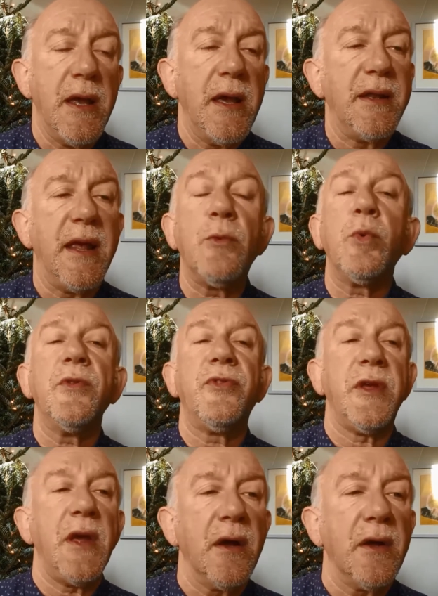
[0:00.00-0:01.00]
and Edward,
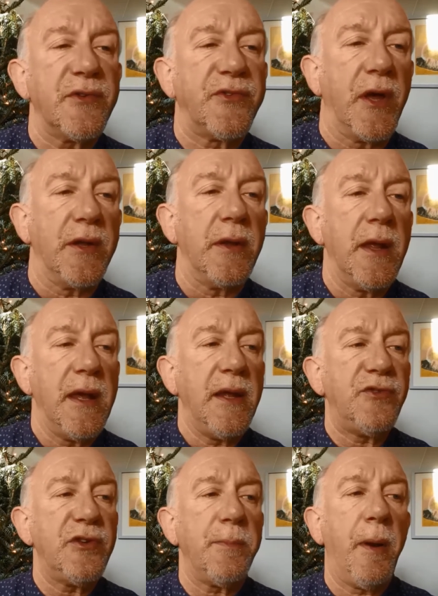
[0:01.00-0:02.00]
the younger son,
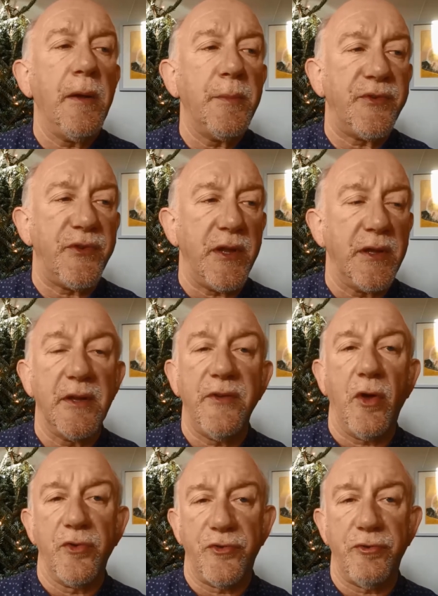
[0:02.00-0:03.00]
into diplomacy at the
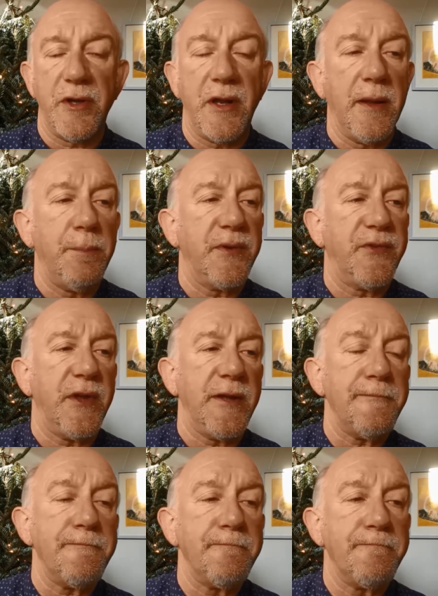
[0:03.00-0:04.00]
Austrian embassy.